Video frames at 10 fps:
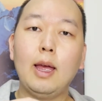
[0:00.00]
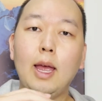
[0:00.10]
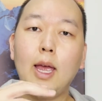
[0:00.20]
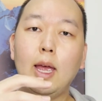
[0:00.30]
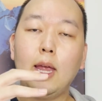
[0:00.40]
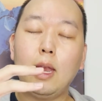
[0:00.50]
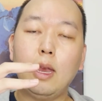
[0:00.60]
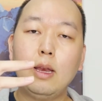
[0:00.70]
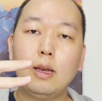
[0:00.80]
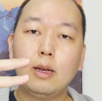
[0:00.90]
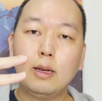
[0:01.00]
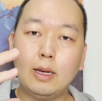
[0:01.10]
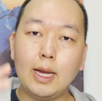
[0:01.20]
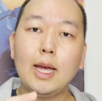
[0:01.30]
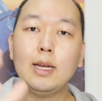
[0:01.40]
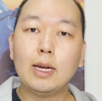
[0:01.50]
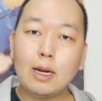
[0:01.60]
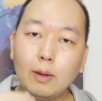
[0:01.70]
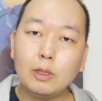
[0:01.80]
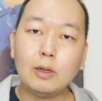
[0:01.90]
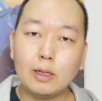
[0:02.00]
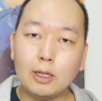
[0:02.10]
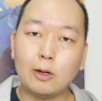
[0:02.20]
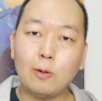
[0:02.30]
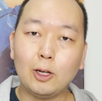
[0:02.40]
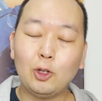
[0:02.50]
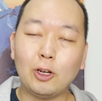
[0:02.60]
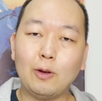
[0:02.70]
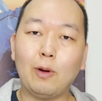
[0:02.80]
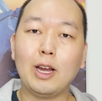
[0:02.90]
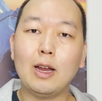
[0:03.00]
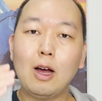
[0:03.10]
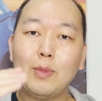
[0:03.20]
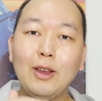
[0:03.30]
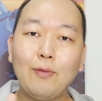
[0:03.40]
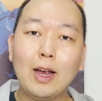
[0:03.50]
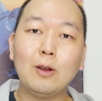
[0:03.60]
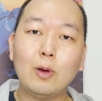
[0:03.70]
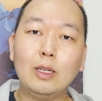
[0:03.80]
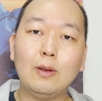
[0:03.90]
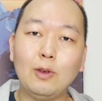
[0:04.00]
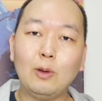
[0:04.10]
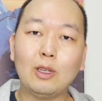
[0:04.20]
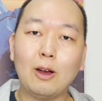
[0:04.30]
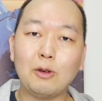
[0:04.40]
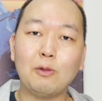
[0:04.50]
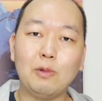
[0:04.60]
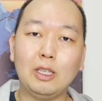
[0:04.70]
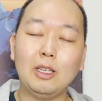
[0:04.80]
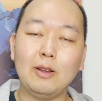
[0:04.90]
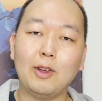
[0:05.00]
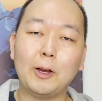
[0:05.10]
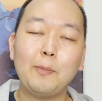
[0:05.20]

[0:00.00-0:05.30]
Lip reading: And then it comes to the third question, right? How many final interviews are you receiving?